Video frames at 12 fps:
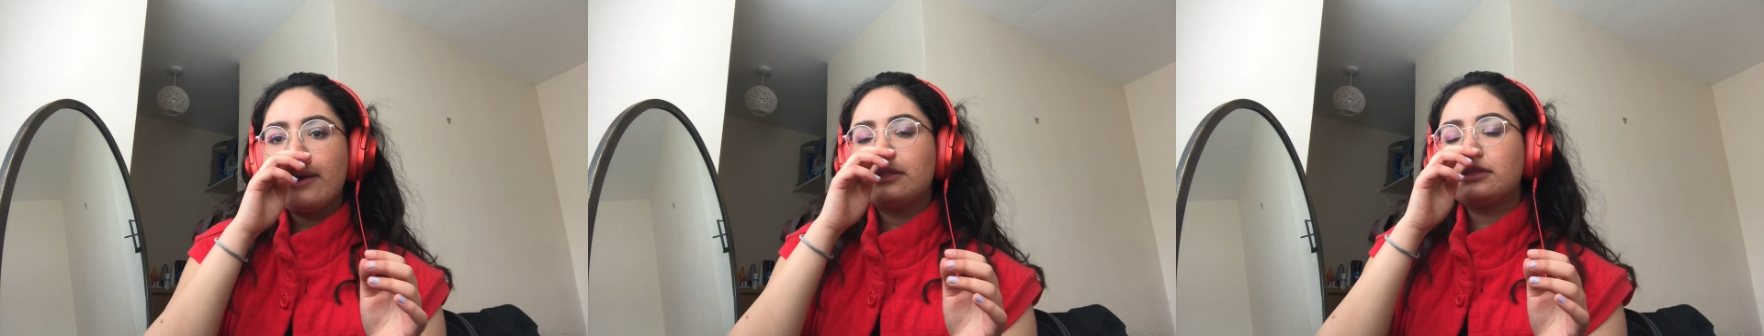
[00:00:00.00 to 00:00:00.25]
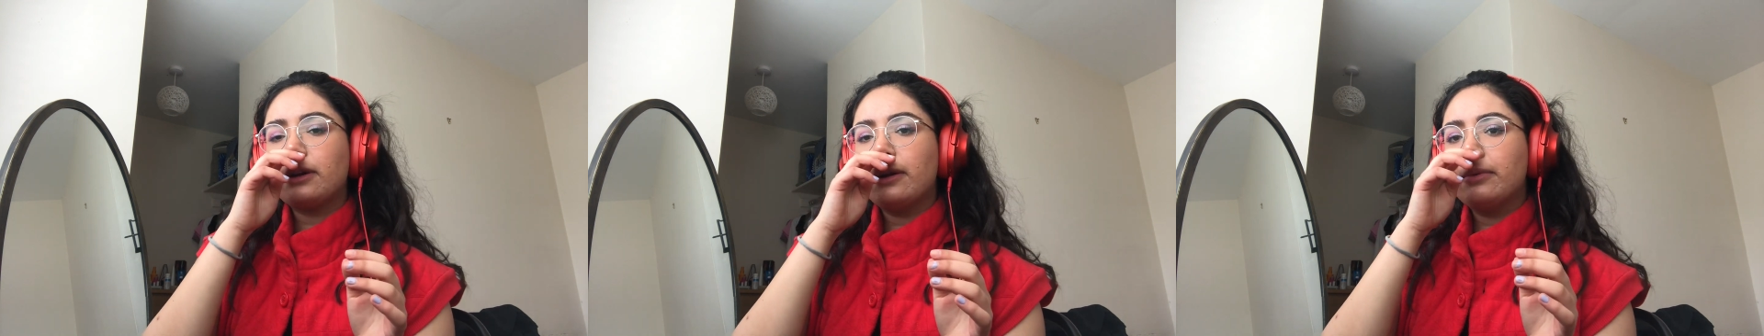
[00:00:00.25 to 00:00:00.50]

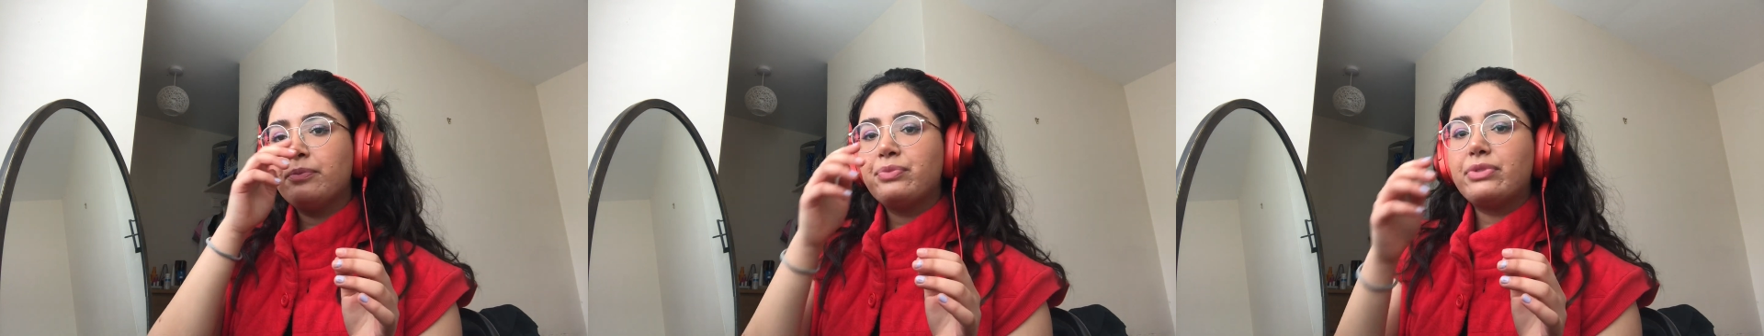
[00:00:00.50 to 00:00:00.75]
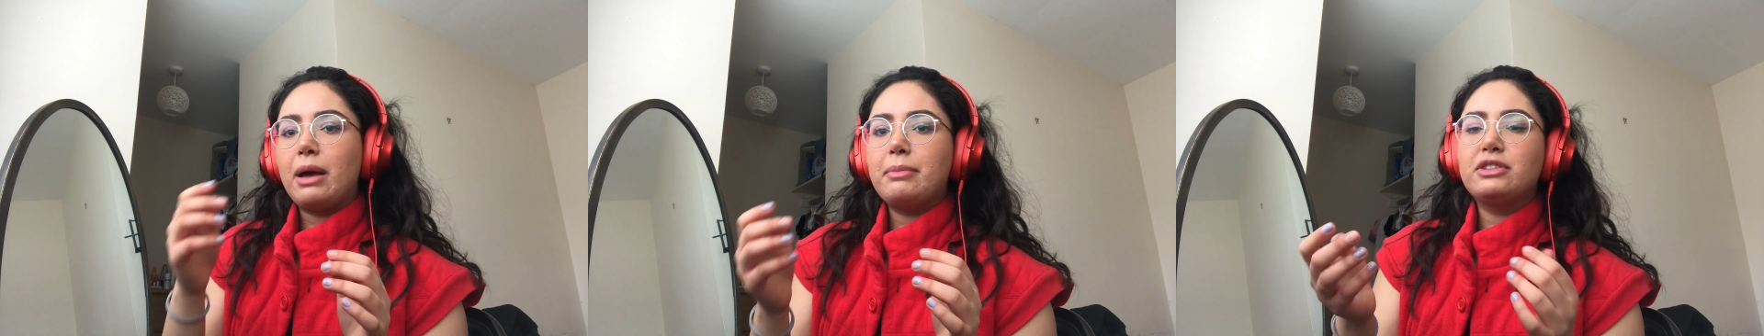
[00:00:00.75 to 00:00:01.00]
so
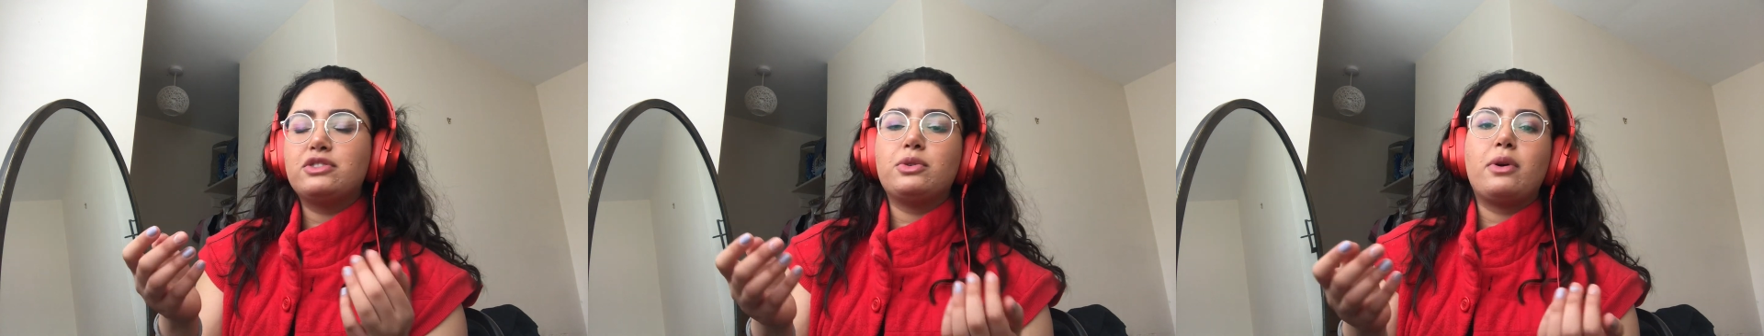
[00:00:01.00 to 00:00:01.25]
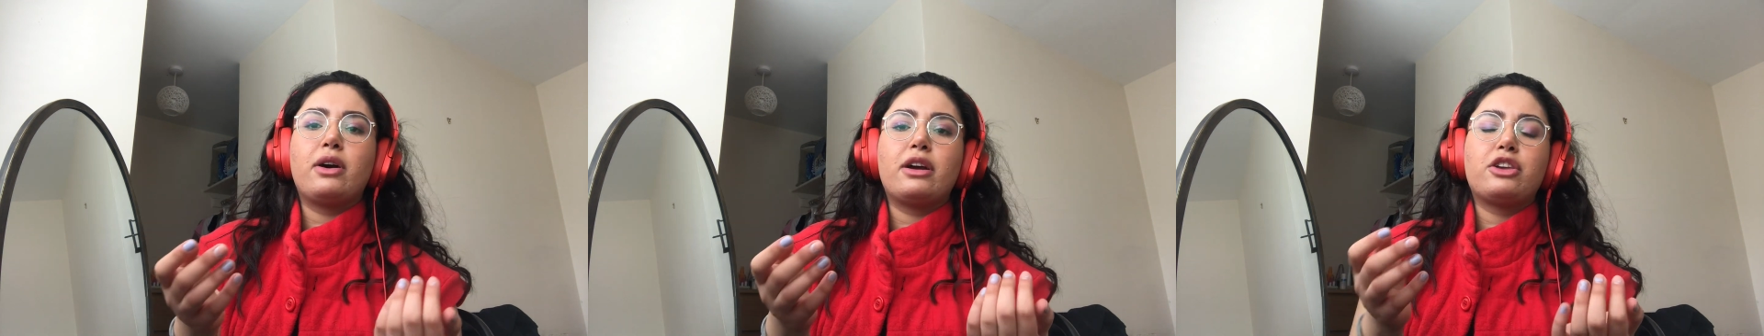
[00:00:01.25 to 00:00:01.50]
that means
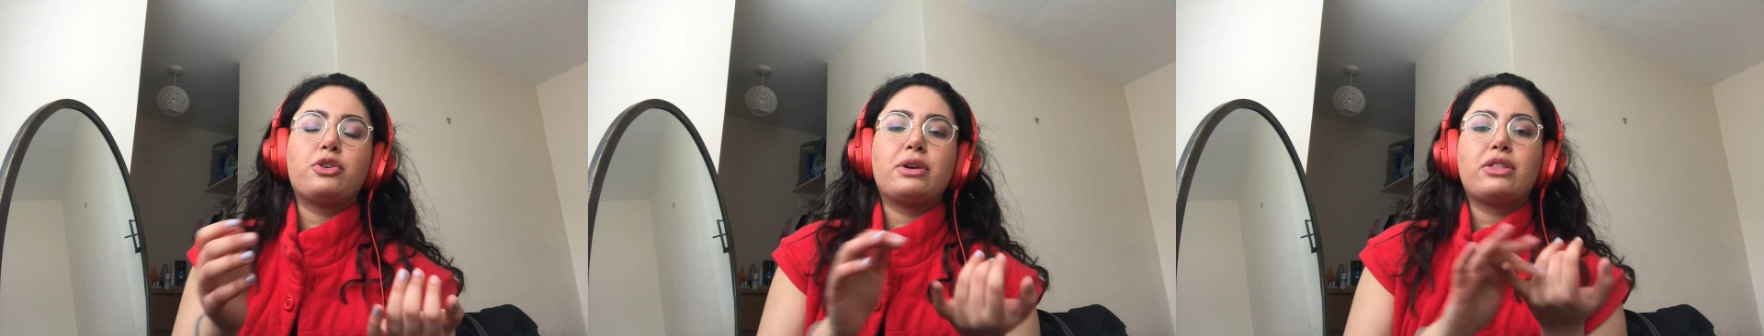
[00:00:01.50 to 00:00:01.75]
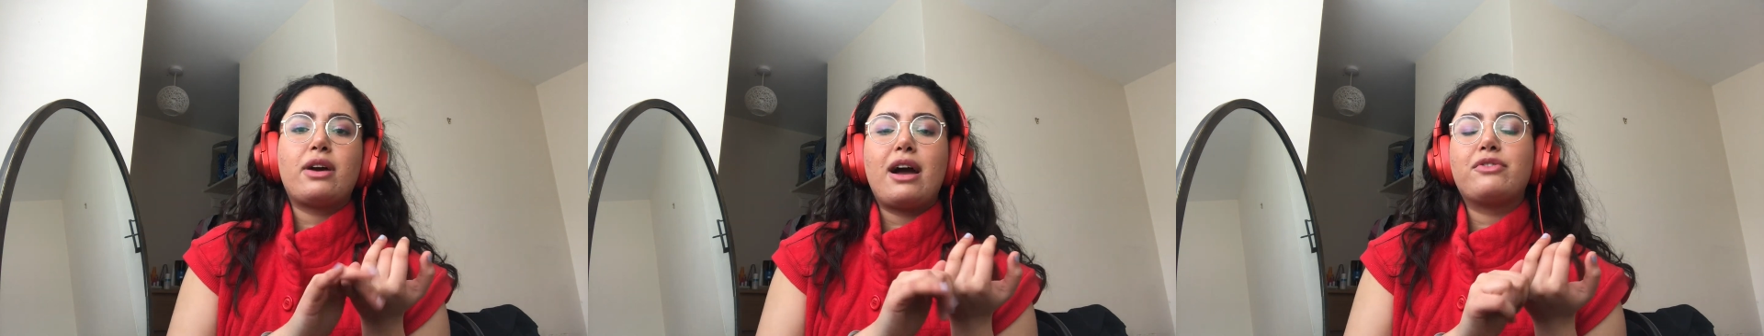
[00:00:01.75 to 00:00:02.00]
you
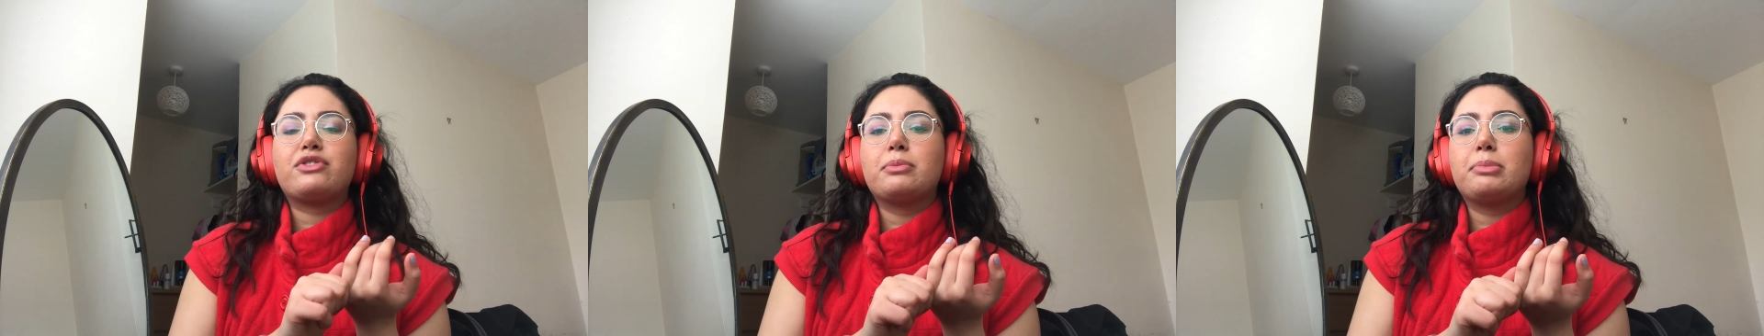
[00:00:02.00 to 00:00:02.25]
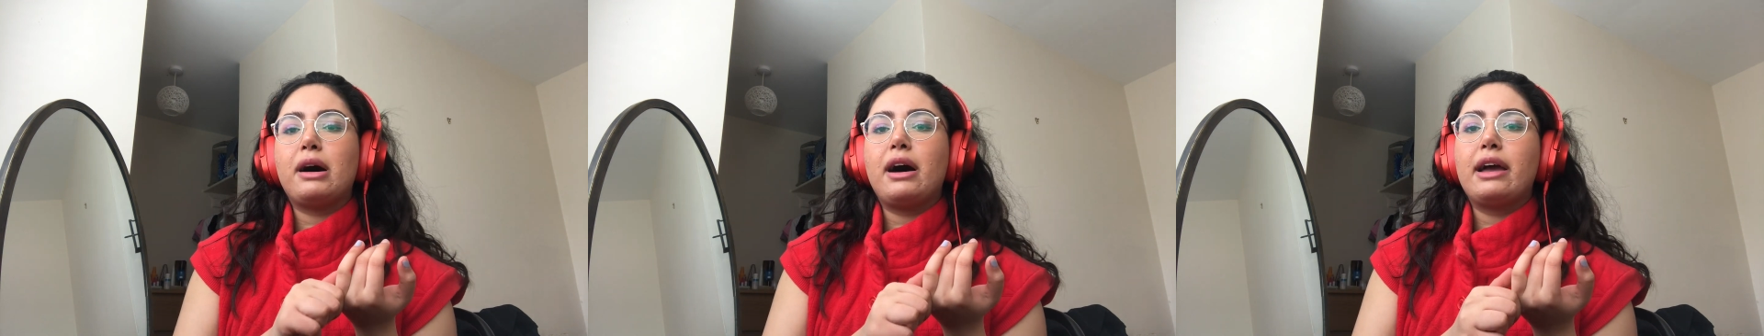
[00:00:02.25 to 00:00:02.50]
either have to
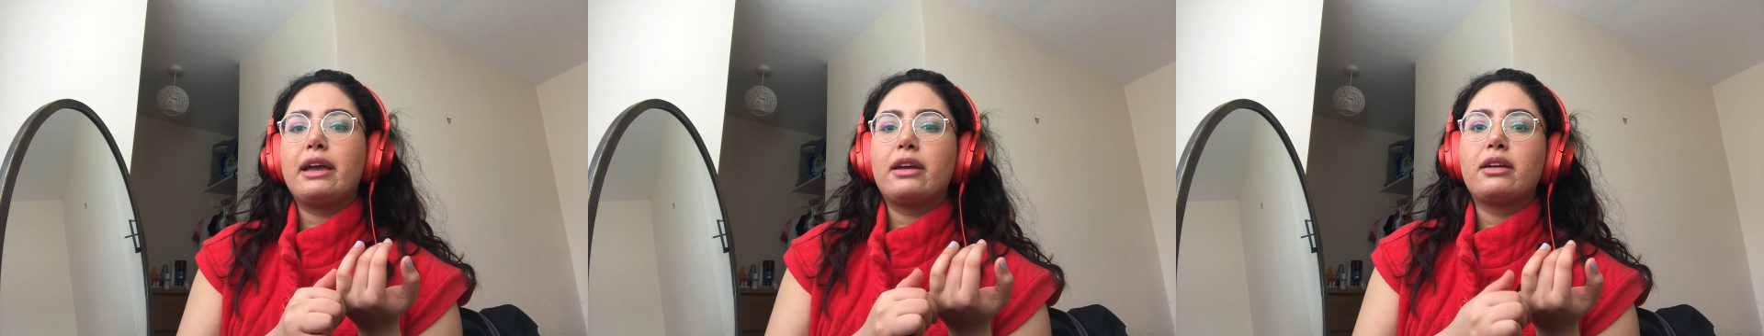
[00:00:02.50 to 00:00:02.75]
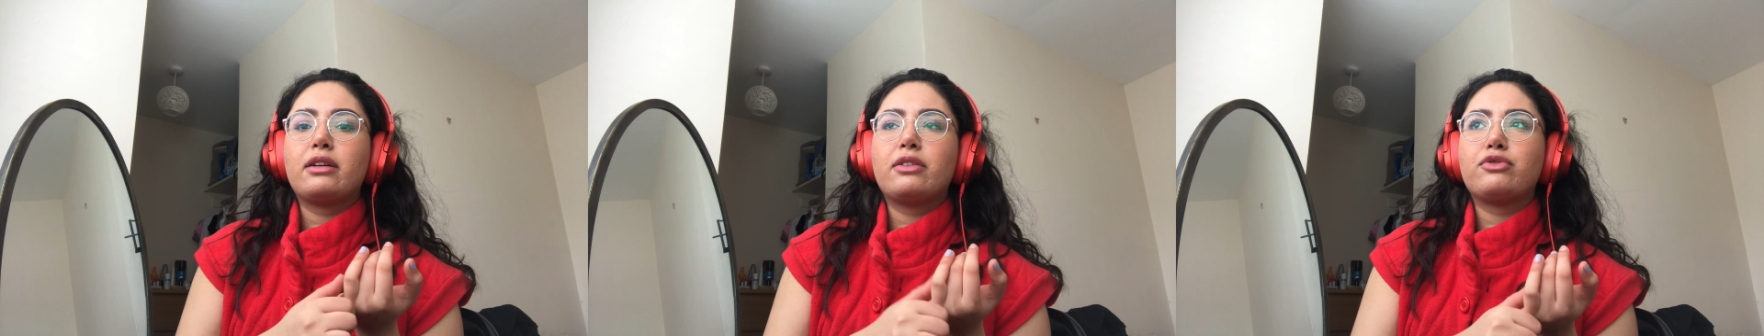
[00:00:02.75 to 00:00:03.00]
buy